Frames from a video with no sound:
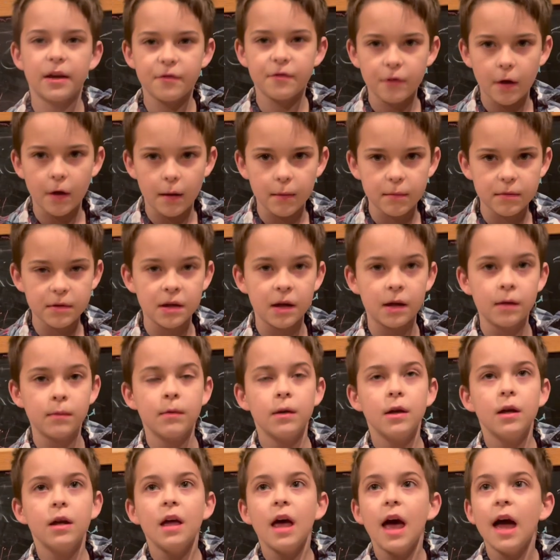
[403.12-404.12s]
thumbs up.
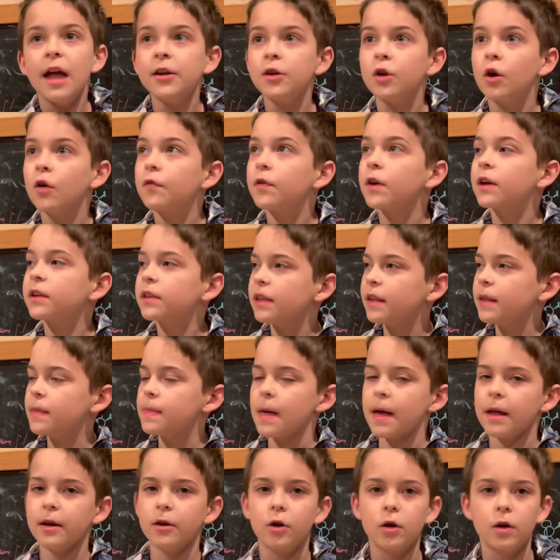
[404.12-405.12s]
And don't forget to hit
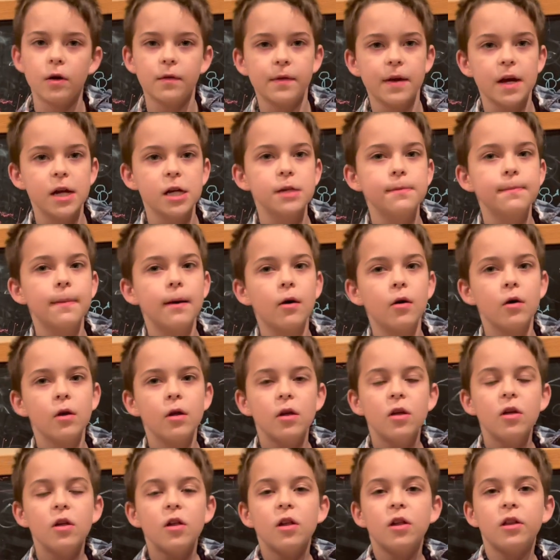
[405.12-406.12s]
that notification bell
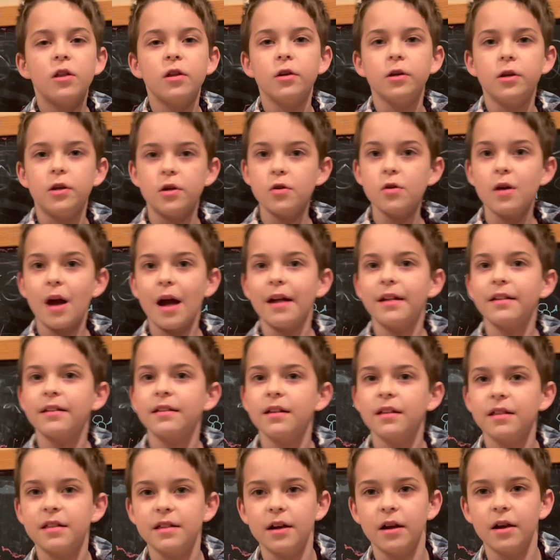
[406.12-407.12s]
so you guys
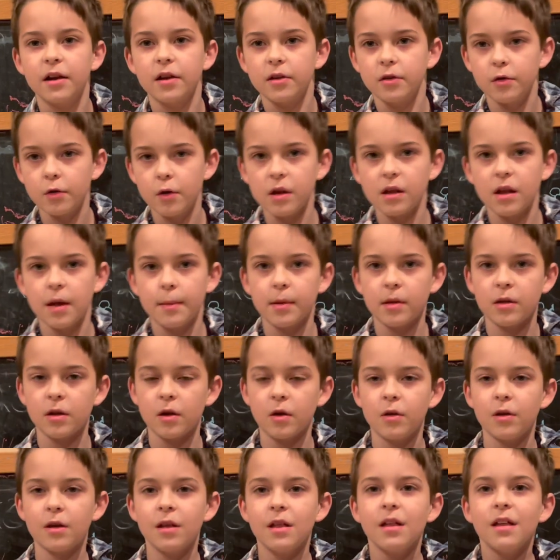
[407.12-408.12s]
can see our newest
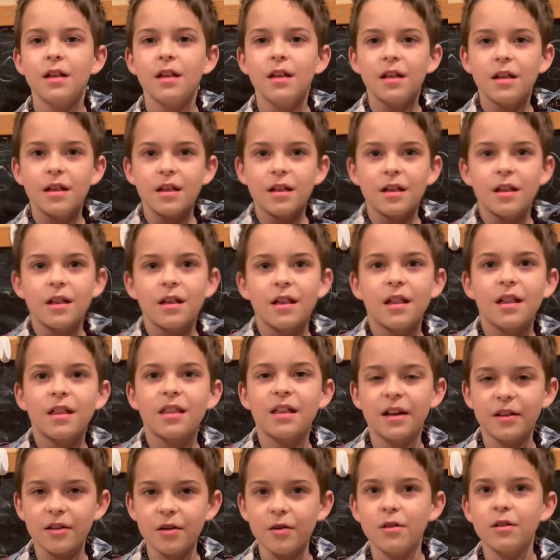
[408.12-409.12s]
episode.
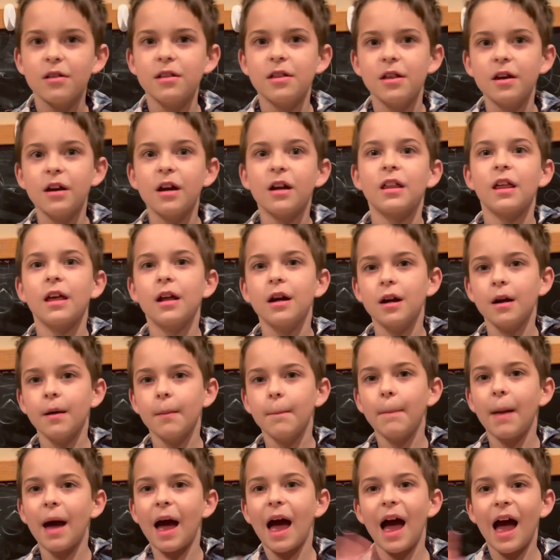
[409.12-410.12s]
Stay tuned. See you guys later.
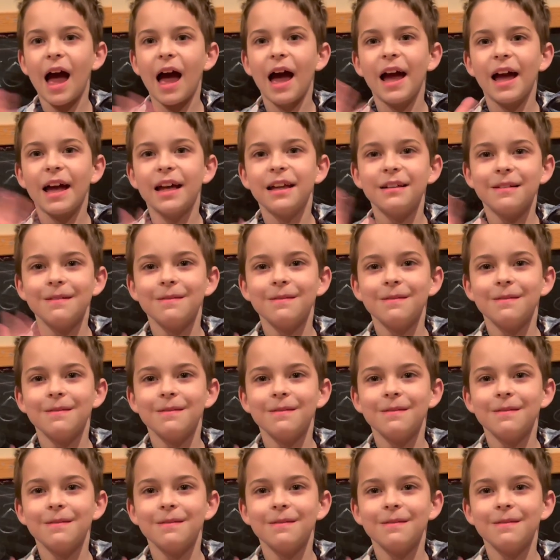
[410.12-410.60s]
Bye.